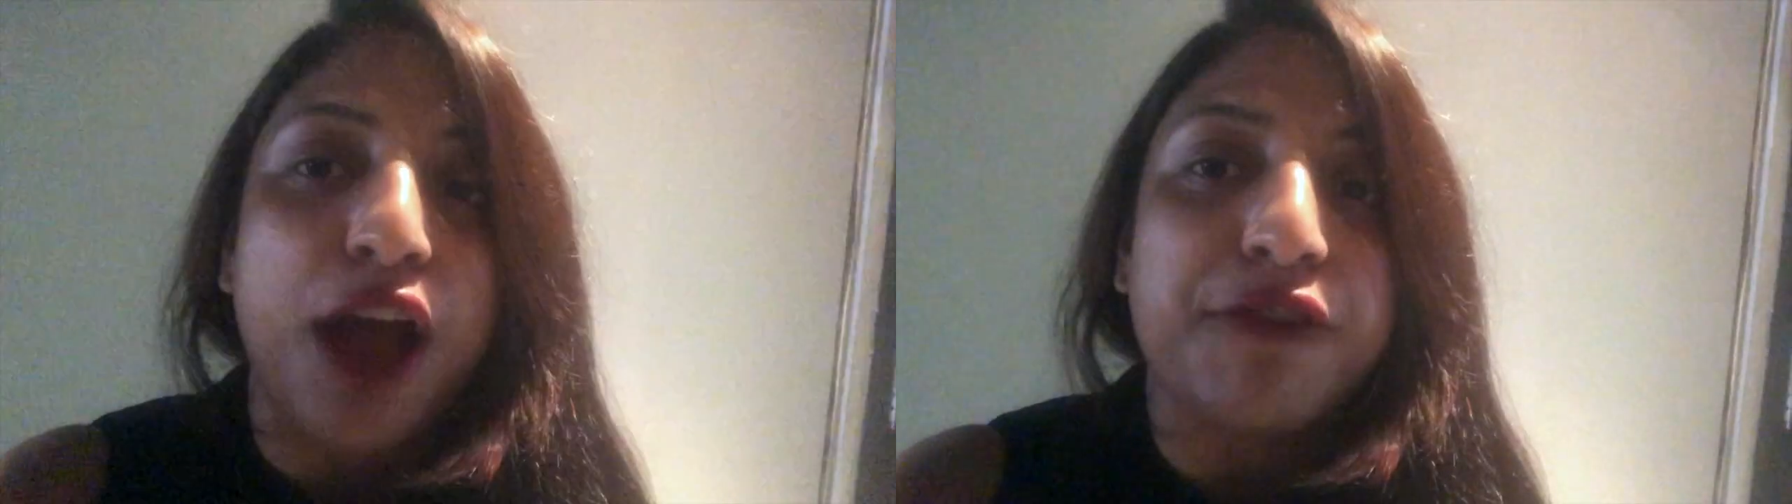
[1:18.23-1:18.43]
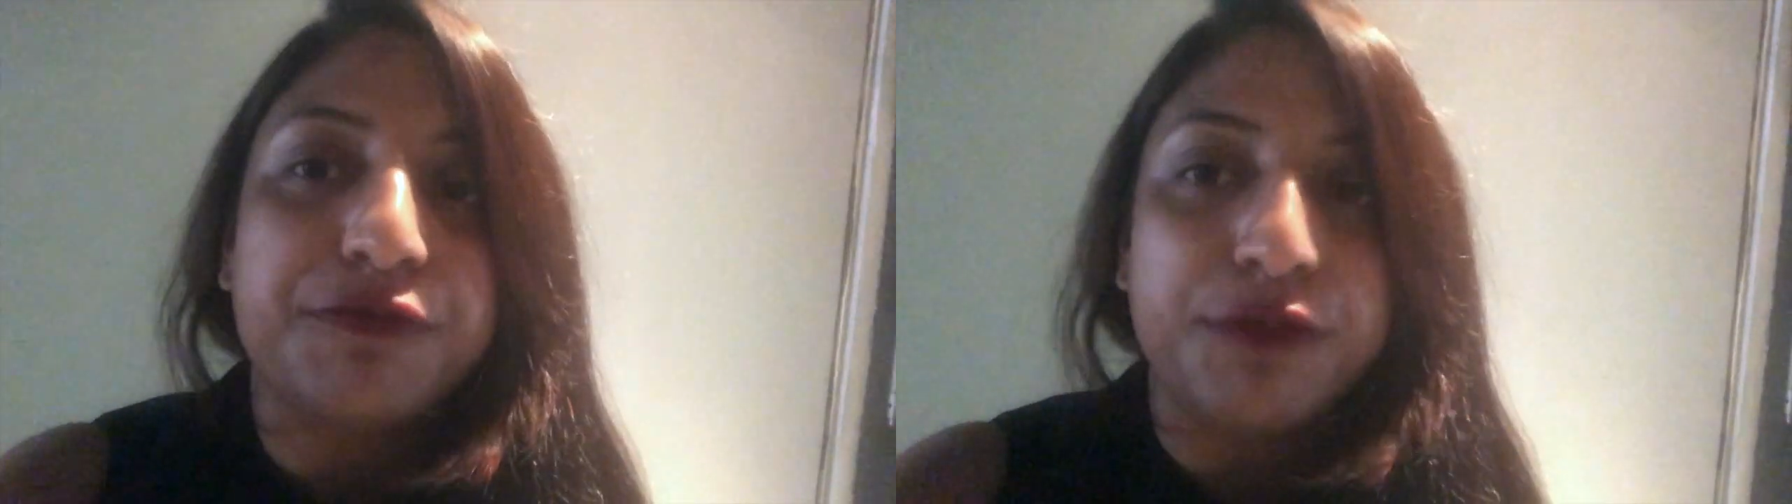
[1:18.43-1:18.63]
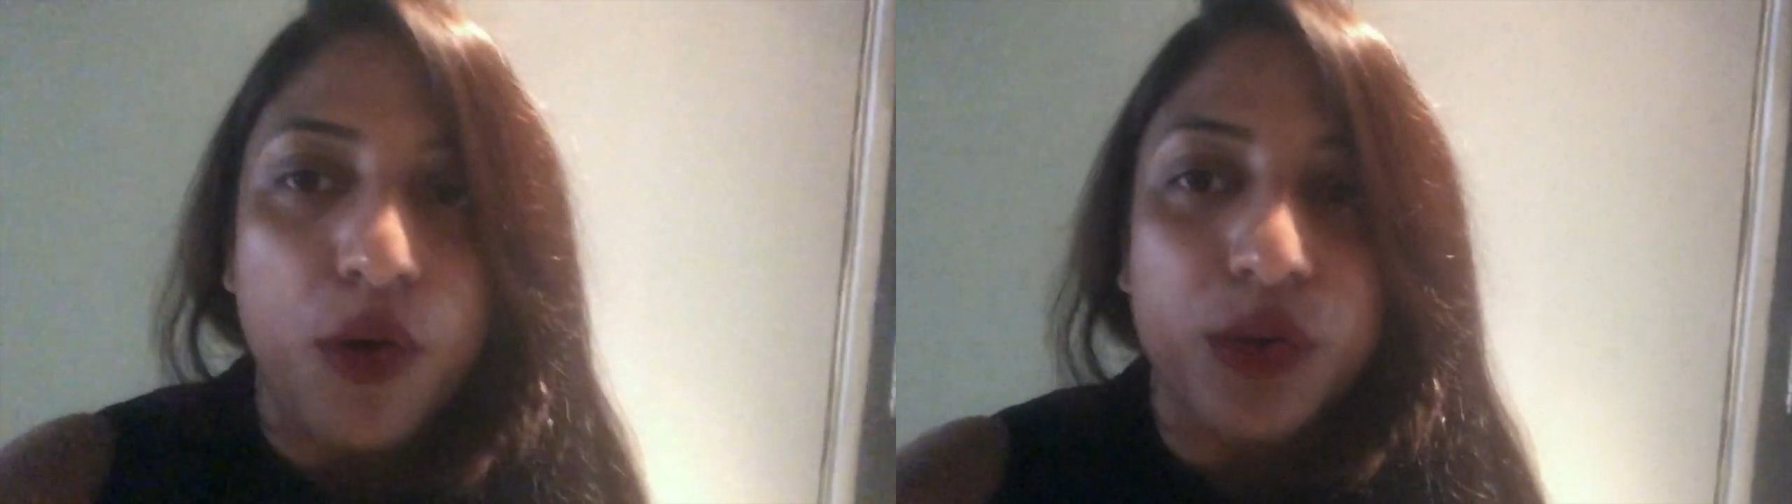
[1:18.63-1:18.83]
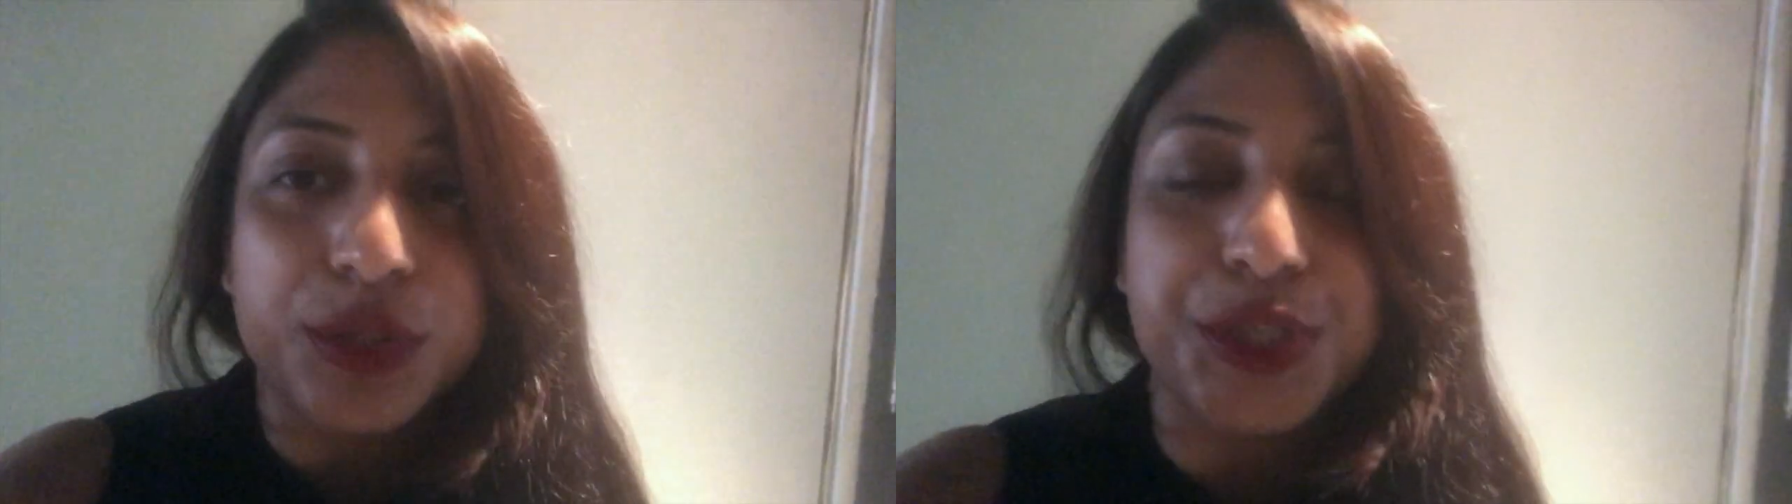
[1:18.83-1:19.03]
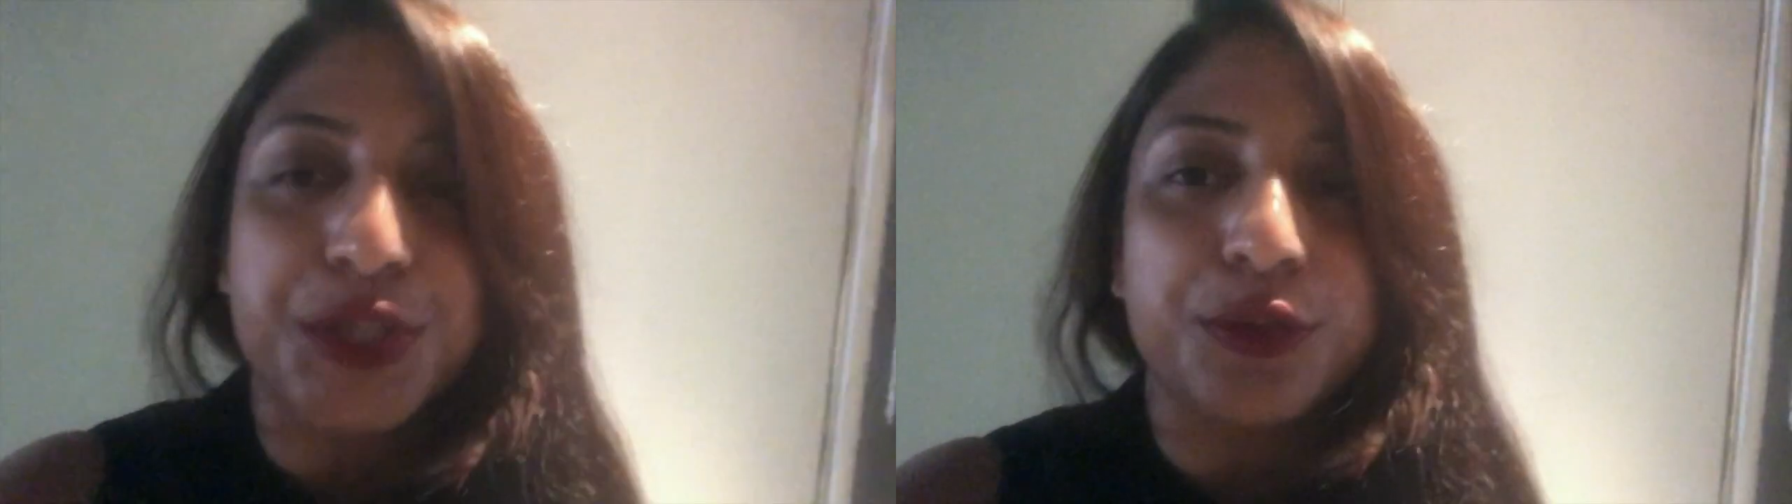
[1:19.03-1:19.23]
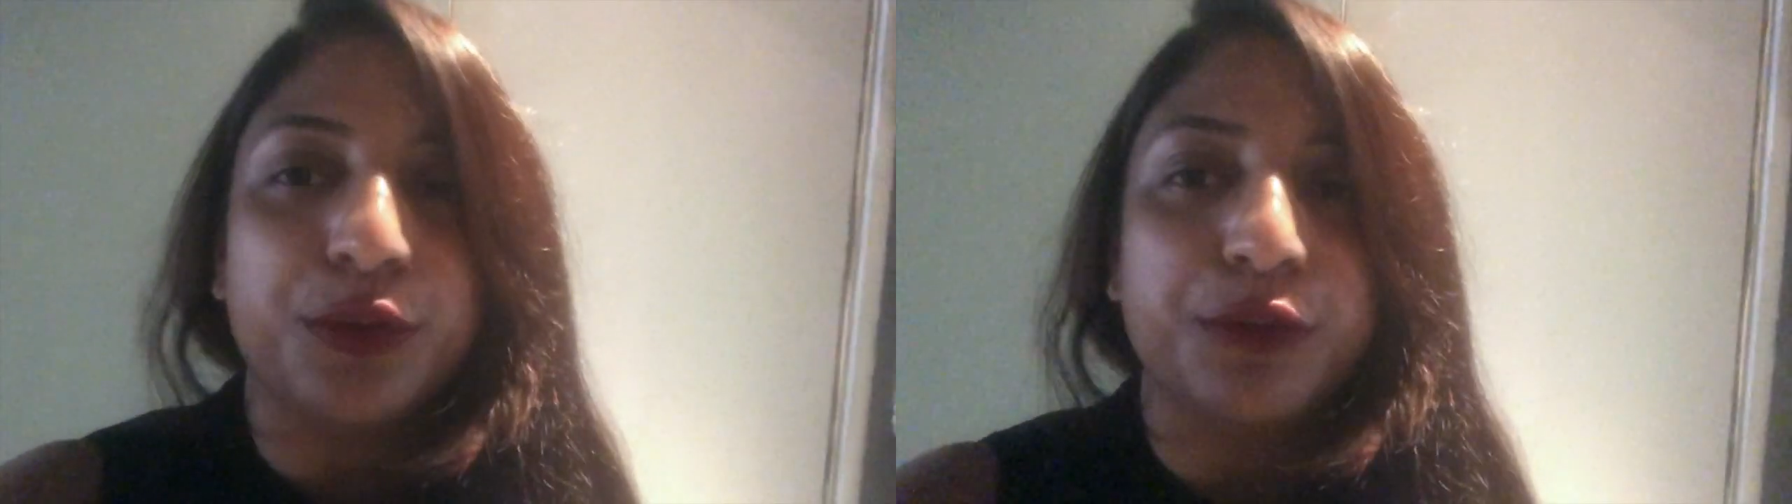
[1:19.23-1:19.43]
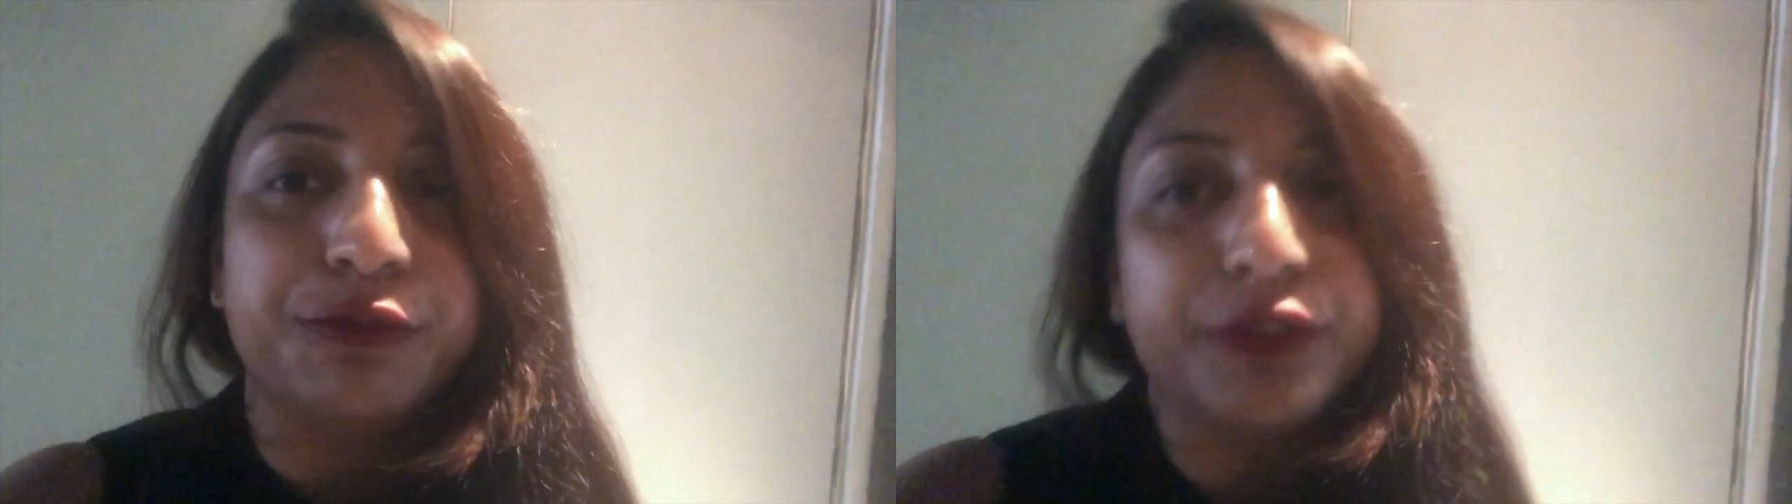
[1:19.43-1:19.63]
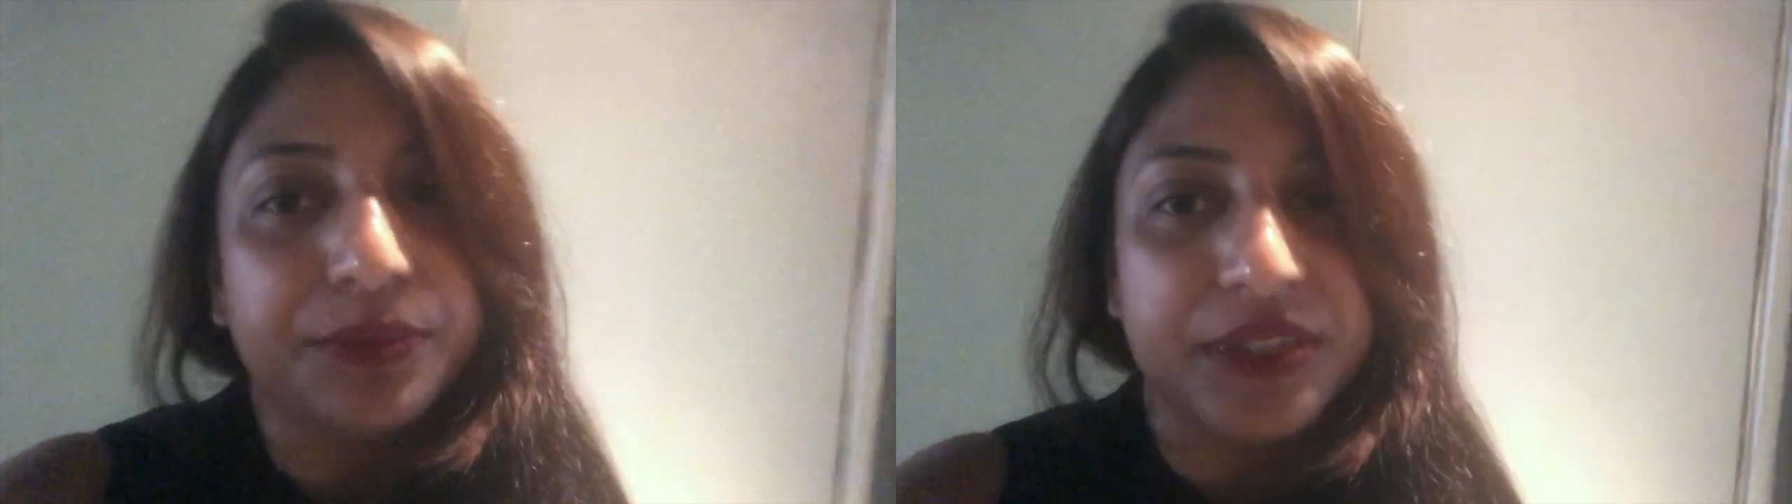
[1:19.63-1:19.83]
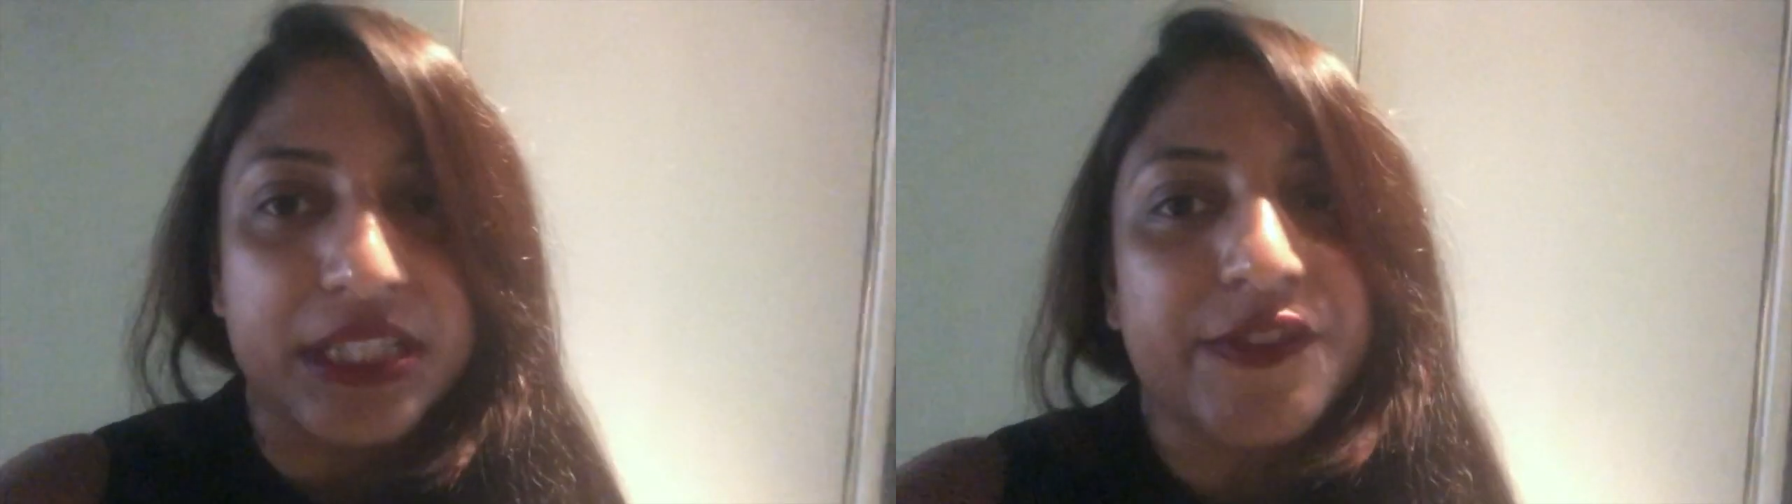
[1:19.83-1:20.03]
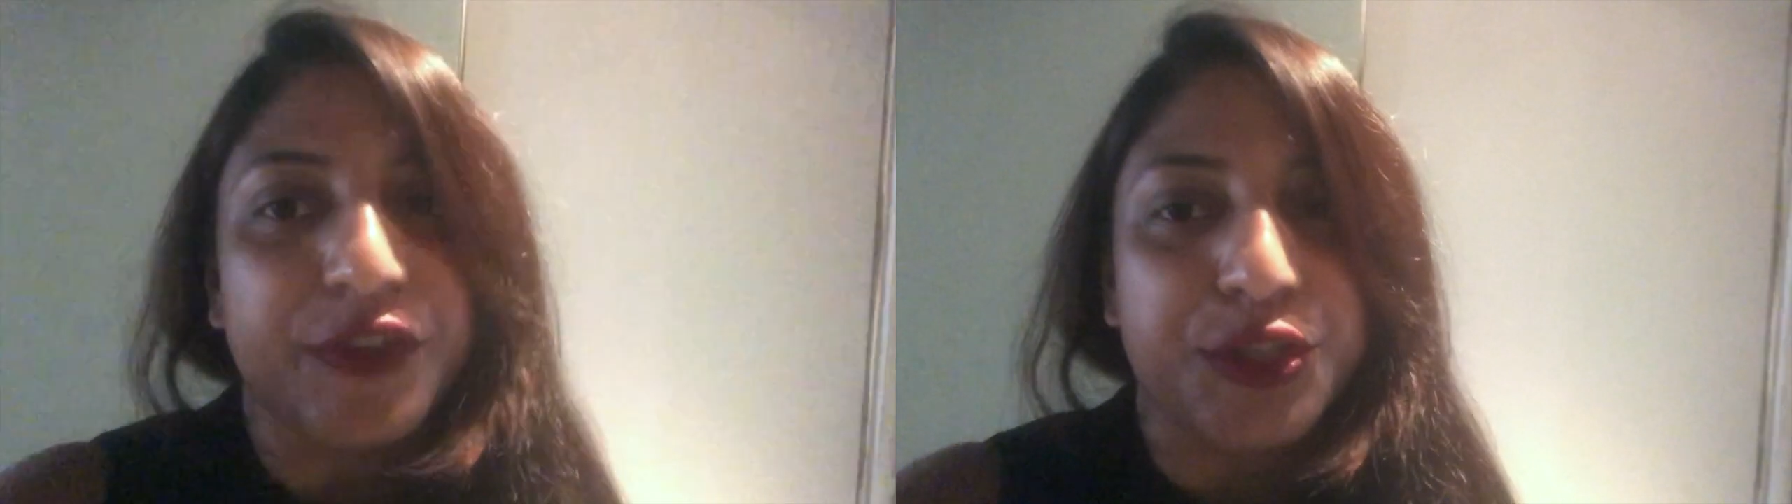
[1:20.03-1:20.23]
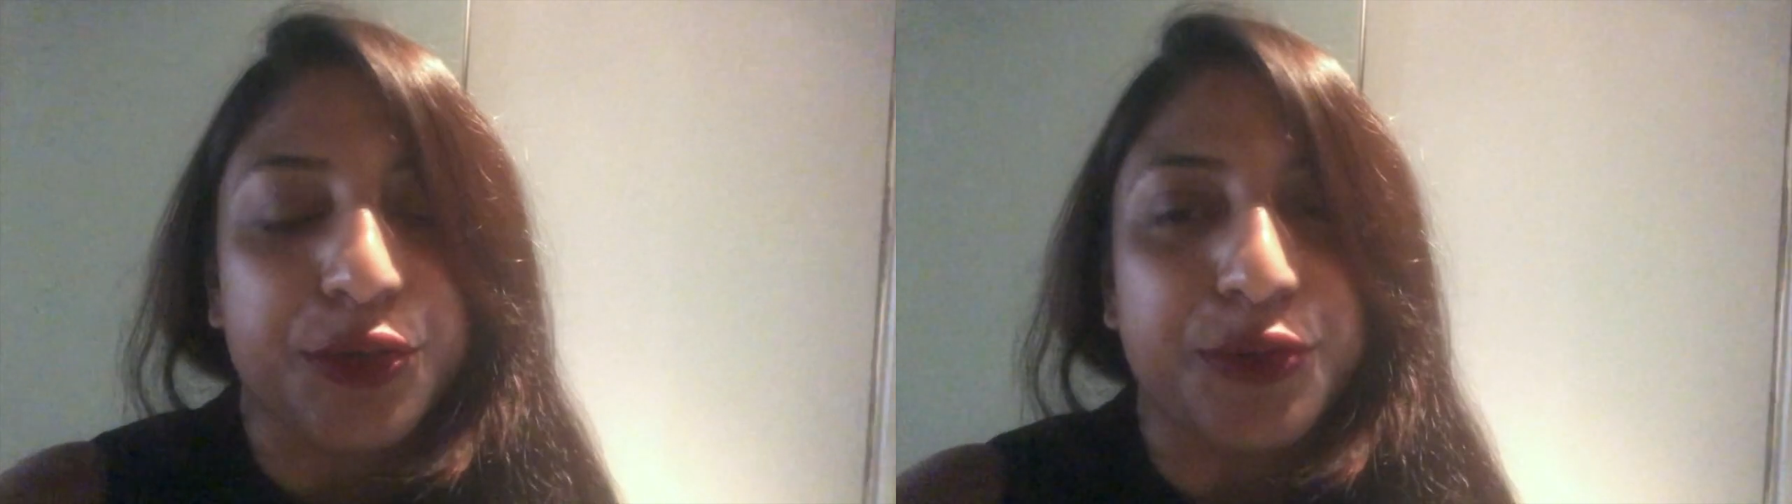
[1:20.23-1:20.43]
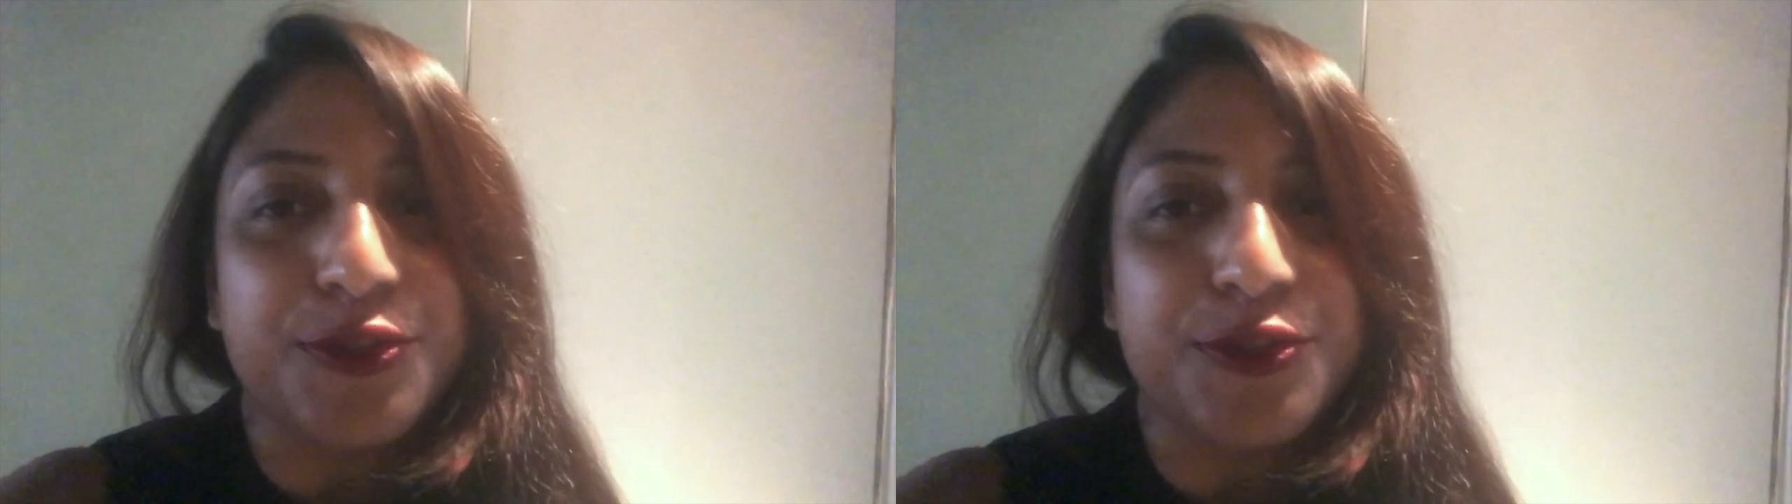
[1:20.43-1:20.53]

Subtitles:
phone to film this video.